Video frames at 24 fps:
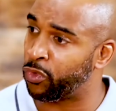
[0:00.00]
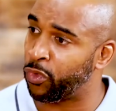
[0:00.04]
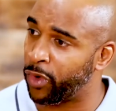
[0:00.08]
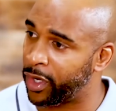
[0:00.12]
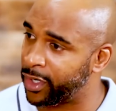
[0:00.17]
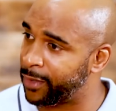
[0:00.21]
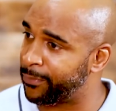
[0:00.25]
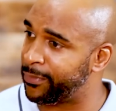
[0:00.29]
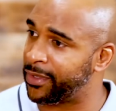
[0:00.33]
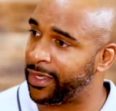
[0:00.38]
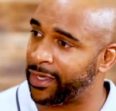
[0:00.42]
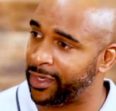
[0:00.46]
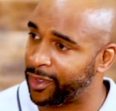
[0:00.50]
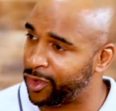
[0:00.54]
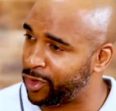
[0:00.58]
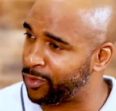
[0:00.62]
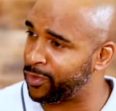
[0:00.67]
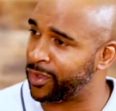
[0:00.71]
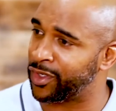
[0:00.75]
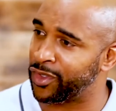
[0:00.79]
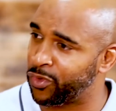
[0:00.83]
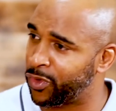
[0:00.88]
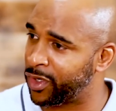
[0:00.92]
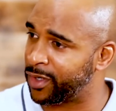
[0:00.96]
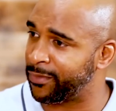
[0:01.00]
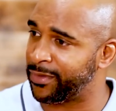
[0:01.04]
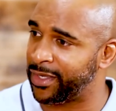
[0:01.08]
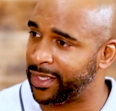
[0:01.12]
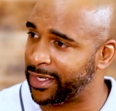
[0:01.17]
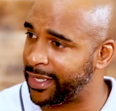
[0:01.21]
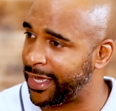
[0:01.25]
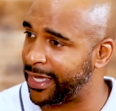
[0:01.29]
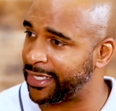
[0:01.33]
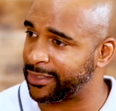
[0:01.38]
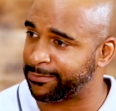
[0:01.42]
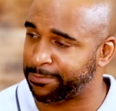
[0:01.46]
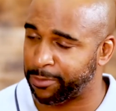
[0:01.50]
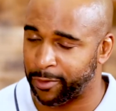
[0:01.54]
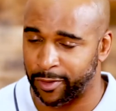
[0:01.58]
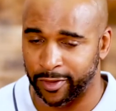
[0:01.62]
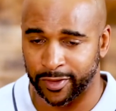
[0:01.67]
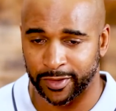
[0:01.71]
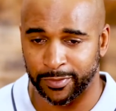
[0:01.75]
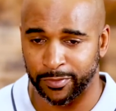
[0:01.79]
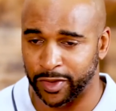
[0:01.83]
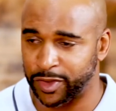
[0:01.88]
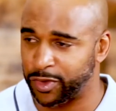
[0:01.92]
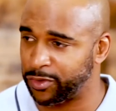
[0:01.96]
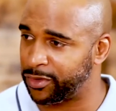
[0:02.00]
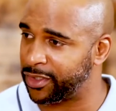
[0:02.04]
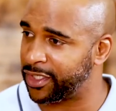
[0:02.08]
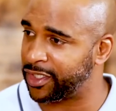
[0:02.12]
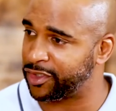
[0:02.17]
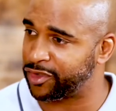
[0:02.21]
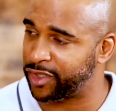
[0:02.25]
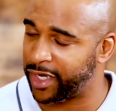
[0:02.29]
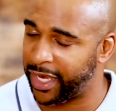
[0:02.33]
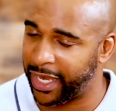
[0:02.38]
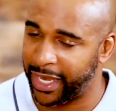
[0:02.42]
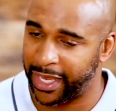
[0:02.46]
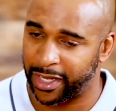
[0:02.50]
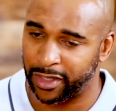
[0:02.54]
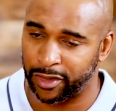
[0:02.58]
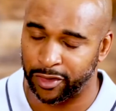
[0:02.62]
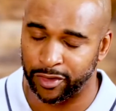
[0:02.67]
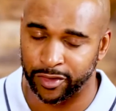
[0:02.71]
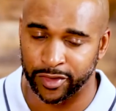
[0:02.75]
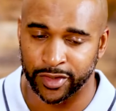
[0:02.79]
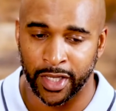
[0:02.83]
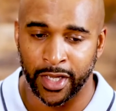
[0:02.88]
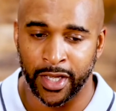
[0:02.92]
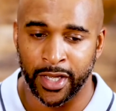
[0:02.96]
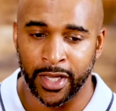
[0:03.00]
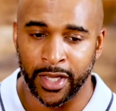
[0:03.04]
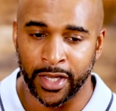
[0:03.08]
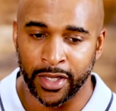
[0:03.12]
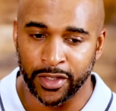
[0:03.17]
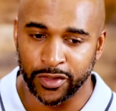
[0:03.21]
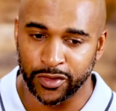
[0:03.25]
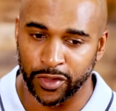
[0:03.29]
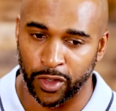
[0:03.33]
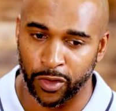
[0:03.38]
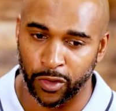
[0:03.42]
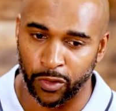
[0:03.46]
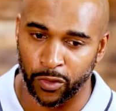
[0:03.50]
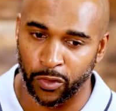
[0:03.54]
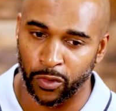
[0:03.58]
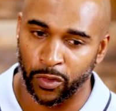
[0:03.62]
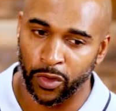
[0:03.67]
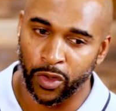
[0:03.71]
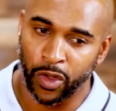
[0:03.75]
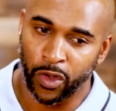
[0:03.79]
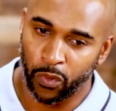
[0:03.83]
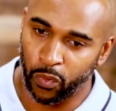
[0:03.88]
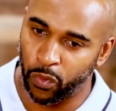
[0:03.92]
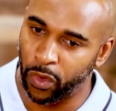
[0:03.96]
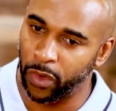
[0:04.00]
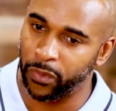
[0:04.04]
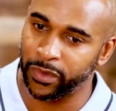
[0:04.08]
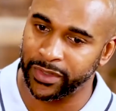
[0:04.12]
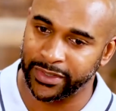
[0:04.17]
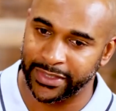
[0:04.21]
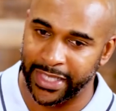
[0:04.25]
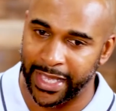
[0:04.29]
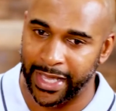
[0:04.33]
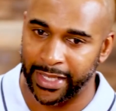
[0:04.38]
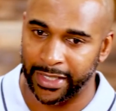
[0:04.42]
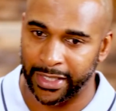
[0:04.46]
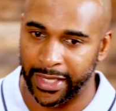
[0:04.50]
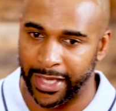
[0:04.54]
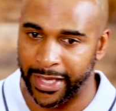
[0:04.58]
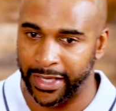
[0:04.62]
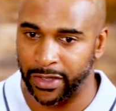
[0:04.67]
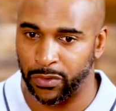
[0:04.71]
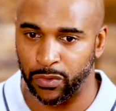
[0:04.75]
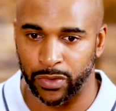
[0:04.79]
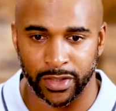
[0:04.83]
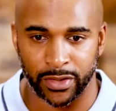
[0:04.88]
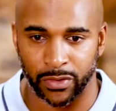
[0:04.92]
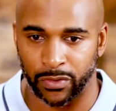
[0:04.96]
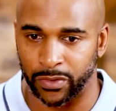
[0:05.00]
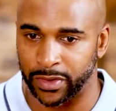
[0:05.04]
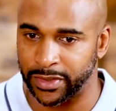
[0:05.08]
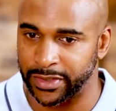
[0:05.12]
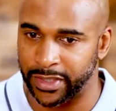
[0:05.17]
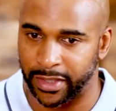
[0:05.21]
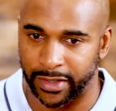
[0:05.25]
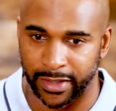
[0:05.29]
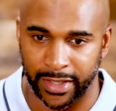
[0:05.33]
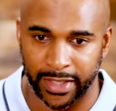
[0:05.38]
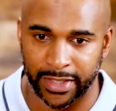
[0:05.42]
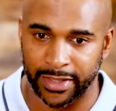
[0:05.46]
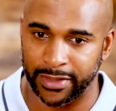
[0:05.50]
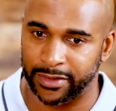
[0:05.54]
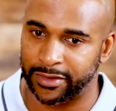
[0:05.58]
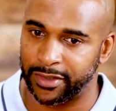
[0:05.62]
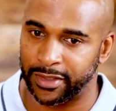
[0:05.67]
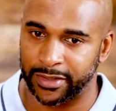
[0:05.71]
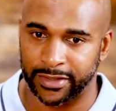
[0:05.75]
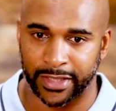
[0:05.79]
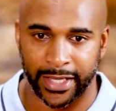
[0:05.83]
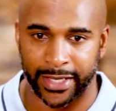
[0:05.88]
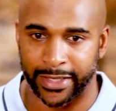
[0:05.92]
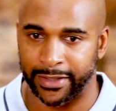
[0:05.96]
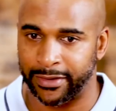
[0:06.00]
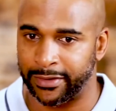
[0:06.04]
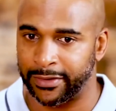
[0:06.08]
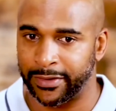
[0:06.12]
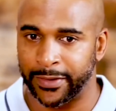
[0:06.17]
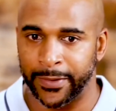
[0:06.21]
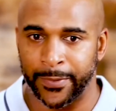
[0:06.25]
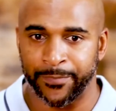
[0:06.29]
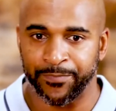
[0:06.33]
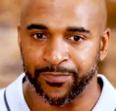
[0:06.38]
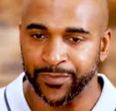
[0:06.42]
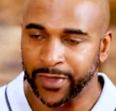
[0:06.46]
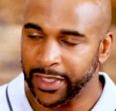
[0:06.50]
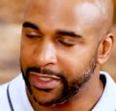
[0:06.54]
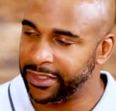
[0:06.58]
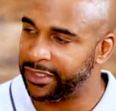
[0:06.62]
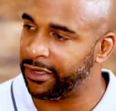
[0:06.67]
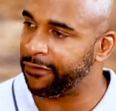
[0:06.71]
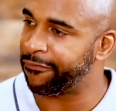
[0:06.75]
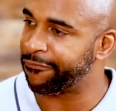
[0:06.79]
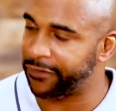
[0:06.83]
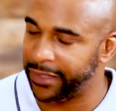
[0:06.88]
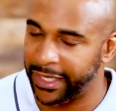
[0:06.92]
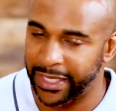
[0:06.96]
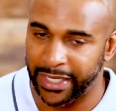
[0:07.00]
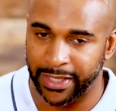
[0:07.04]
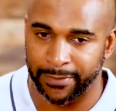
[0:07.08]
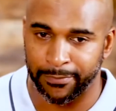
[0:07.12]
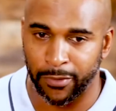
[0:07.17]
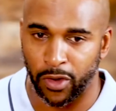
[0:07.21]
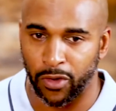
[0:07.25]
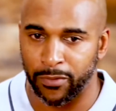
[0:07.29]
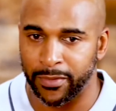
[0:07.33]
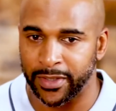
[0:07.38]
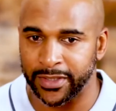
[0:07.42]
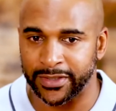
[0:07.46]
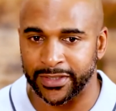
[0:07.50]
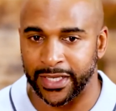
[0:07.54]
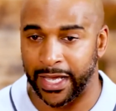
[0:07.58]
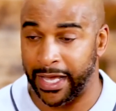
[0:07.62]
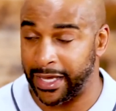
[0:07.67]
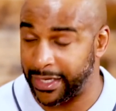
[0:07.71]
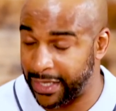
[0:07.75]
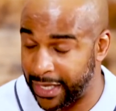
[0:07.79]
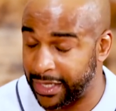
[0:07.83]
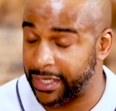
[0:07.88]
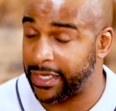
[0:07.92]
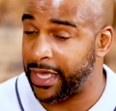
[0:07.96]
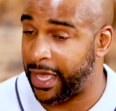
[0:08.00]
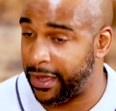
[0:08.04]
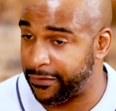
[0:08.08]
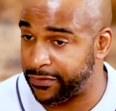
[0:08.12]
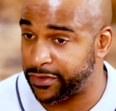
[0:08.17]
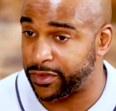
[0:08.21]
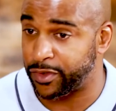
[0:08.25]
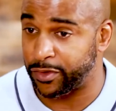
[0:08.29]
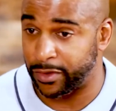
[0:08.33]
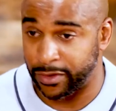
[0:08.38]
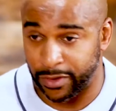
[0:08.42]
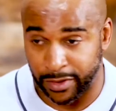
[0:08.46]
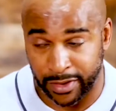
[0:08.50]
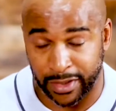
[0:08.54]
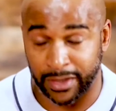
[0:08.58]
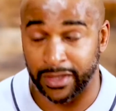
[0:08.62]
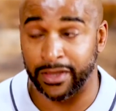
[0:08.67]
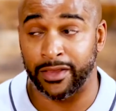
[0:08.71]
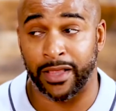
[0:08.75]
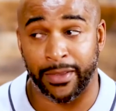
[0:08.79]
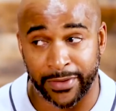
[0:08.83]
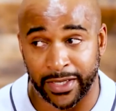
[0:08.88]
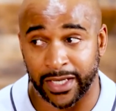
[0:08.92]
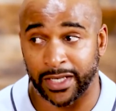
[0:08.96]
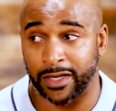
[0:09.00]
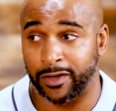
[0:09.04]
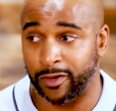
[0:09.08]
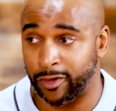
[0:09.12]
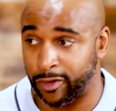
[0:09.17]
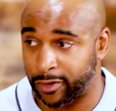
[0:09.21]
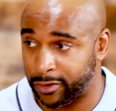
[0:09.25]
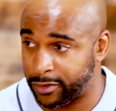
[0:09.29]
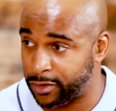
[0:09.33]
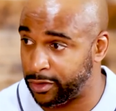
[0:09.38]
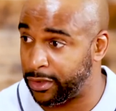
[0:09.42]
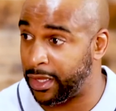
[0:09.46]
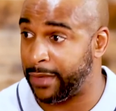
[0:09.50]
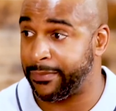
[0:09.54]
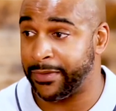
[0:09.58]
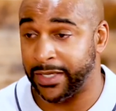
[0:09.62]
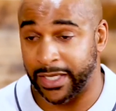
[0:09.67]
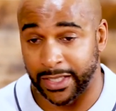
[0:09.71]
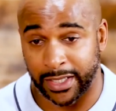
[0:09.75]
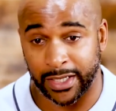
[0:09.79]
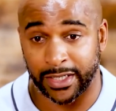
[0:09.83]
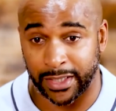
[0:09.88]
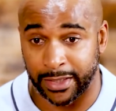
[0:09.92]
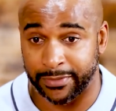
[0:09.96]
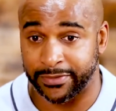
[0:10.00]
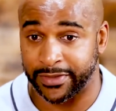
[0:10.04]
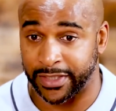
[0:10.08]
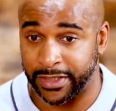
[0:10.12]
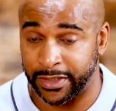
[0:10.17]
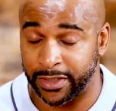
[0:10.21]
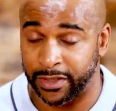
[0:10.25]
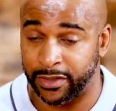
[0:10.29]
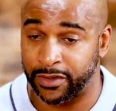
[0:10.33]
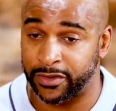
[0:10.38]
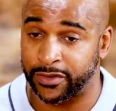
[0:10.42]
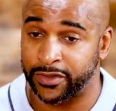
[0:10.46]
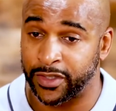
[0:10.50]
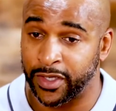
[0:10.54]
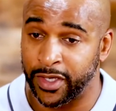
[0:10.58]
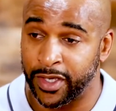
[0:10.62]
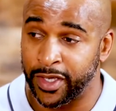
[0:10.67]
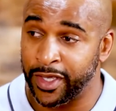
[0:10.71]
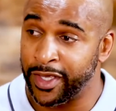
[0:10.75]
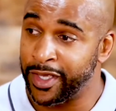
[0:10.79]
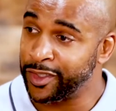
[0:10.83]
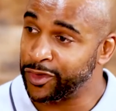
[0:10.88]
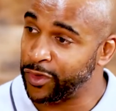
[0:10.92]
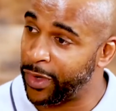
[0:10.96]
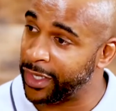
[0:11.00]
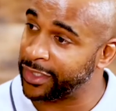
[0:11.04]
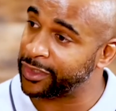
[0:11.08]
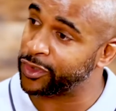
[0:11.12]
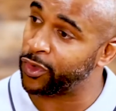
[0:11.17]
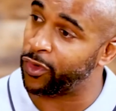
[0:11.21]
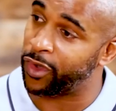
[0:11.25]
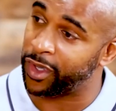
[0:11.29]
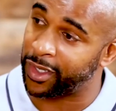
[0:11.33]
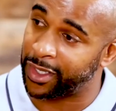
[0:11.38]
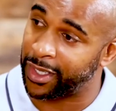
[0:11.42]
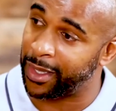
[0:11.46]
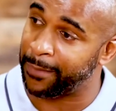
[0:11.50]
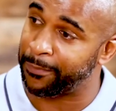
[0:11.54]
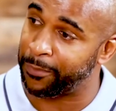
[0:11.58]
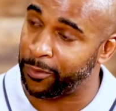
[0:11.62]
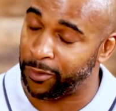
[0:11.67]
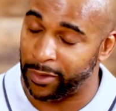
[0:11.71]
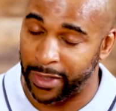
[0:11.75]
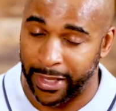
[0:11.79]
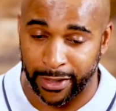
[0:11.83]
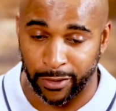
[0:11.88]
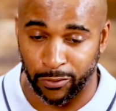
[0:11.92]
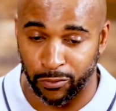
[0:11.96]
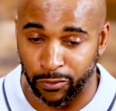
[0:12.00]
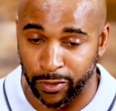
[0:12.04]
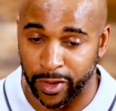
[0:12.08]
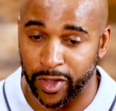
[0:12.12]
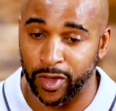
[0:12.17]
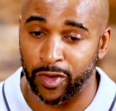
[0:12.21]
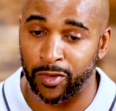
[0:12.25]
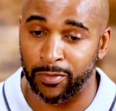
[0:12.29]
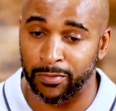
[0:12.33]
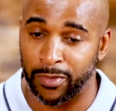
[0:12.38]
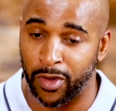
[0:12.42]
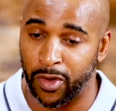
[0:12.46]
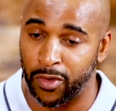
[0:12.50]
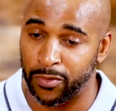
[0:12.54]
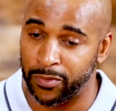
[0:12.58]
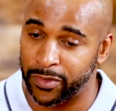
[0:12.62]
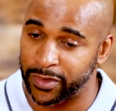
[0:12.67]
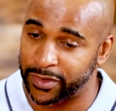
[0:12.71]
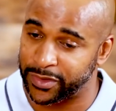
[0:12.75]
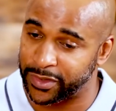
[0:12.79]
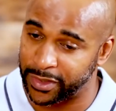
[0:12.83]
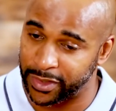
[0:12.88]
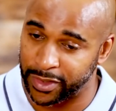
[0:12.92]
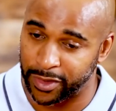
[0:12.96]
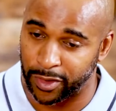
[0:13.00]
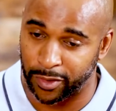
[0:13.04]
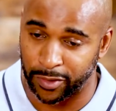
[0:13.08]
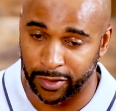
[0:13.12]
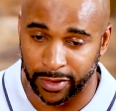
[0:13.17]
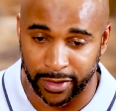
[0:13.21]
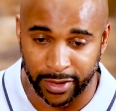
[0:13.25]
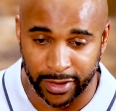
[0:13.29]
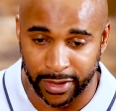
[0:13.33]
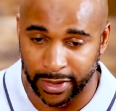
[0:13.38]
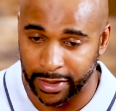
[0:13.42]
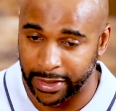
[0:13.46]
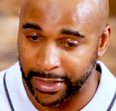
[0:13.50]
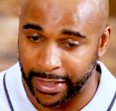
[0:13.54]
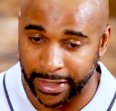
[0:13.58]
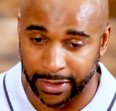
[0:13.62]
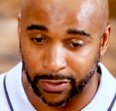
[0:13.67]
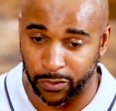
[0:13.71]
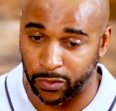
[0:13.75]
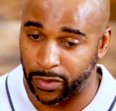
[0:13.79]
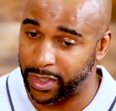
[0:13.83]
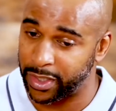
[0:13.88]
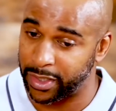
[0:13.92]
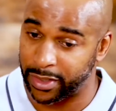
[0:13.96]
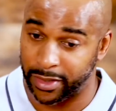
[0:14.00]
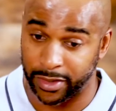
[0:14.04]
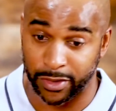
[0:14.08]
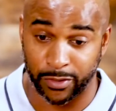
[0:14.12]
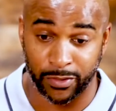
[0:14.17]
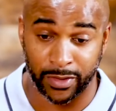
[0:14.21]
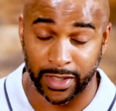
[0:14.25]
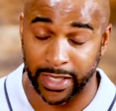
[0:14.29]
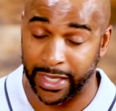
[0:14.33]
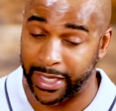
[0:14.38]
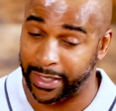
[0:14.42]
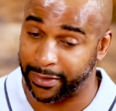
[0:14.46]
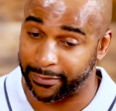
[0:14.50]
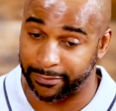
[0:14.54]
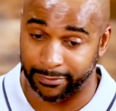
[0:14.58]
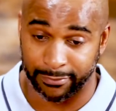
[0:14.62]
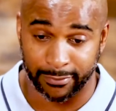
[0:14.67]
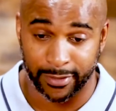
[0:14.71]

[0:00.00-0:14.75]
want to be a human, you want to be a nice person, but you need your handlers. So what was that like? Was there any just like deflating moments? I obviously you let me get a glimpse of this. So I saw a couple like real moments, like where you were like